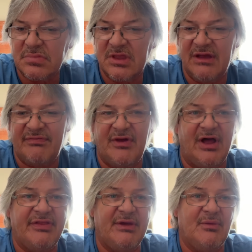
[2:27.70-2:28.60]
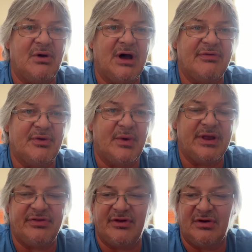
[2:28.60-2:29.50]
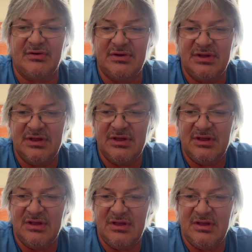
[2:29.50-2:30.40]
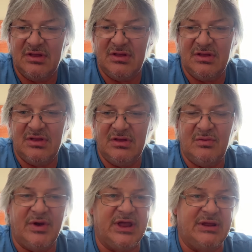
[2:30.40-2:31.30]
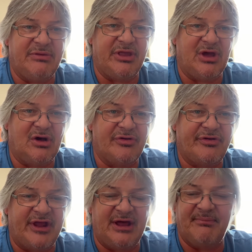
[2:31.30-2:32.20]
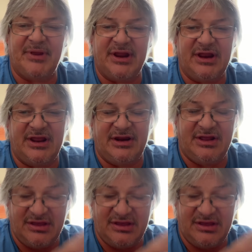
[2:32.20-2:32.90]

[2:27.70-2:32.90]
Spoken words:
If not, then we'll have to wait until we get everything all set up in it, and